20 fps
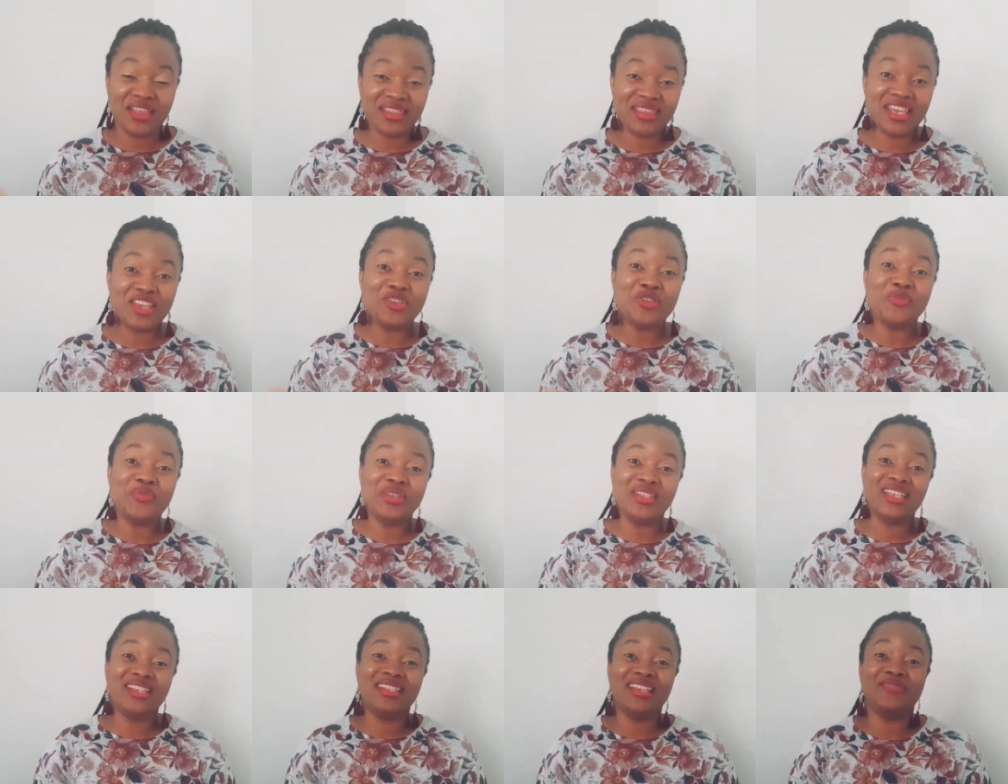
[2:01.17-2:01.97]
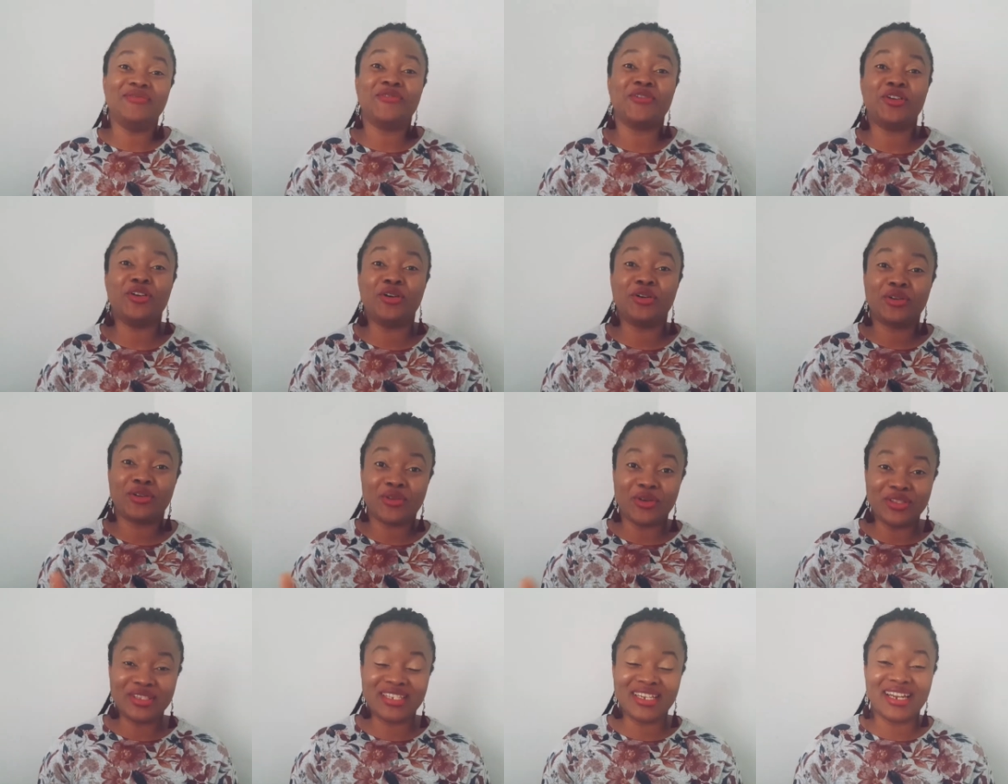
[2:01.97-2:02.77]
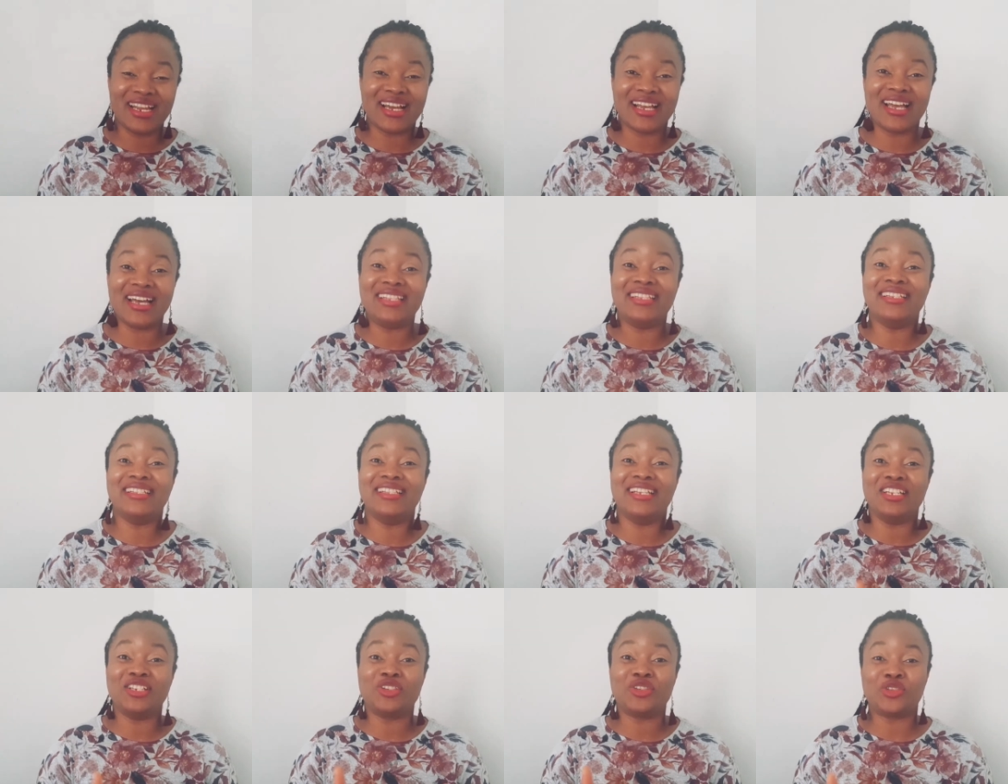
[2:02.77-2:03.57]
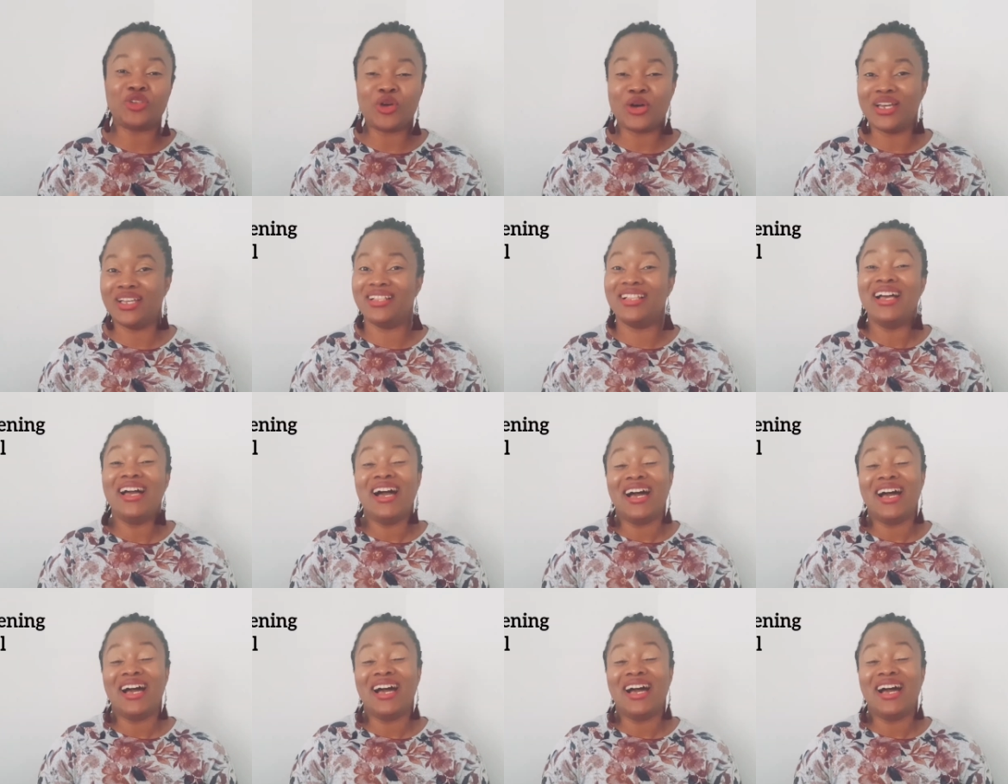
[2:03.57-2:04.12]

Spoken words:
thing you'll be needing for your container garden is soil.